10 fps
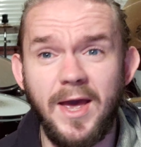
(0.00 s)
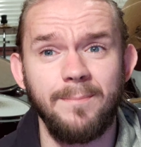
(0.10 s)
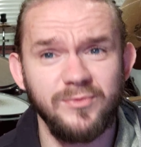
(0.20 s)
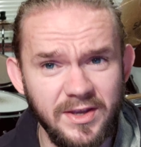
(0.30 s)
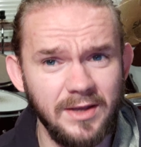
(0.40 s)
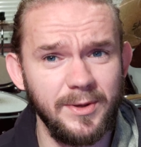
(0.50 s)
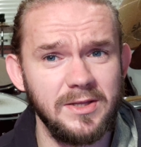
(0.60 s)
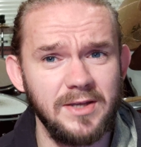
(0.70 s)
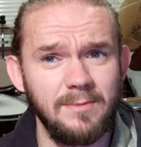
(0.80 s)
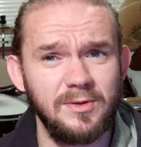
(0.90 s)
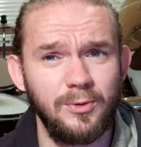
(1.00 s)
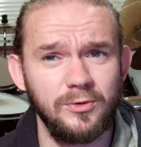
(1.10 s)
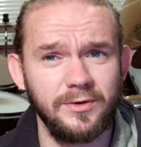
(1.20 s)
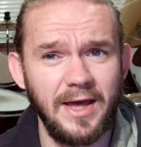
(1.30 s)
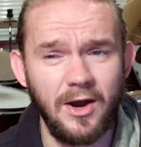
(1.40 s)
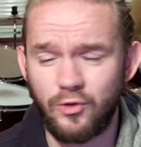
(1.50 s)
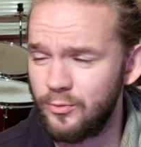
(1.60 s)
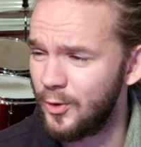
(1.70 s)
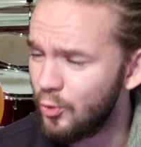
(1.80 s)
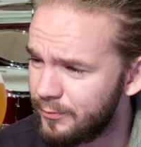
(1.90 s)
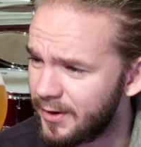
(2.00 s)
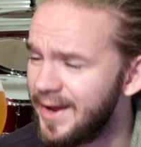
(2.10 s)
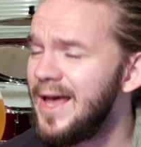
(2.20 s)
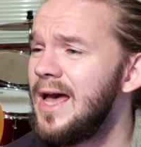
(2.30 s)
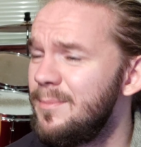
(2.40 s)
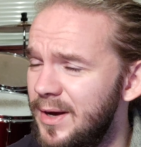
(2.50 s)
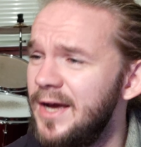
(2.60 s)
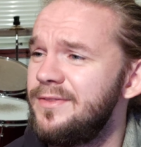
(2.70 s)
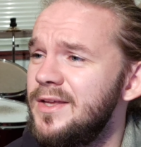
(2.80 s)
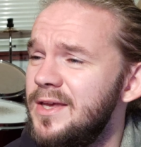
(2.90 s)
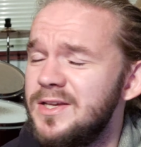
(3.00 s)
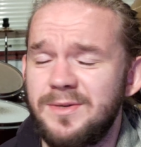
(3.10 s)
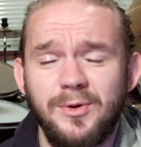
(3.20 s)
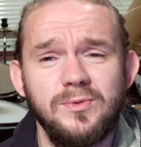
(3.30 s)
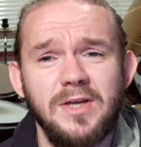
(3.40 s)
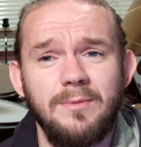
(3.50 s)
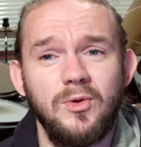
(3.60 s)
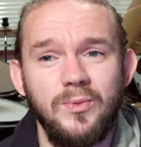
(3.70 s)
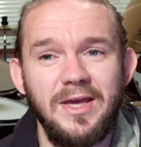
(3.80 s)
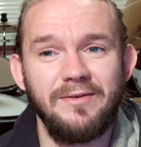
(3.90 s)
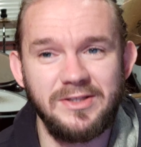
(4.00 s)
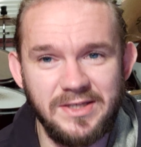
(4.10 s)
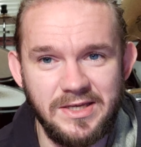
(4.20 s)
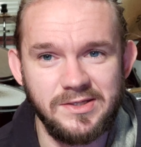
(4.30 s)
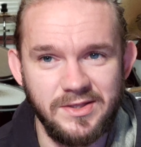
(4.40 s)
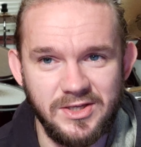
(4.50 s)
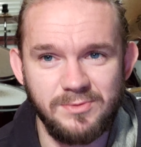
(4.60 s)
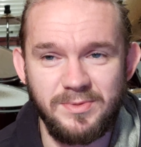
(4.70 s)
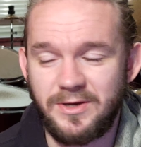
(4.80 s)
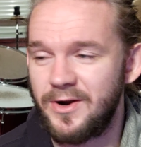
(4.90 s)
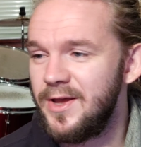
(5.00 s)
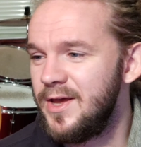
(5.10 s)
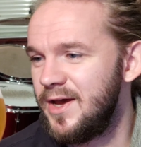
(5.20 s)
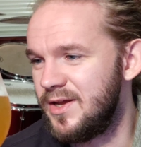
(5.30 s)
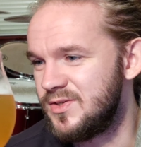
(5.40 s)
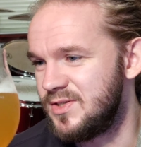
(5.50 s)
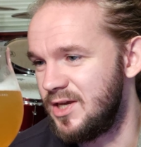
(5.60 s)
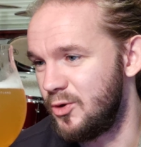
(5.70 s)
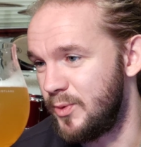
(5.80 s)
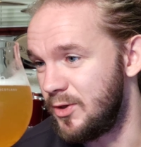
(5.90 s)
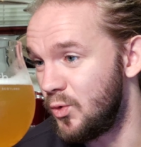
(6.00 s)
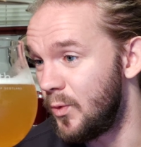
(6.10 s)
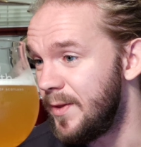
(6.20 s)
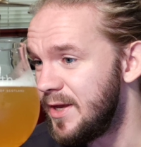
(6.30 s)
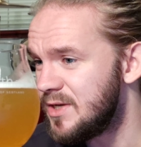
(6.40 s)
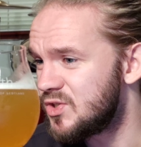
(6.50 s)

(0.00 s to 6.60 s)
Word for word: yeah, take a bit of time to ponder that aroma over, but I think it is about time that we have a taste of this beer and see how we go.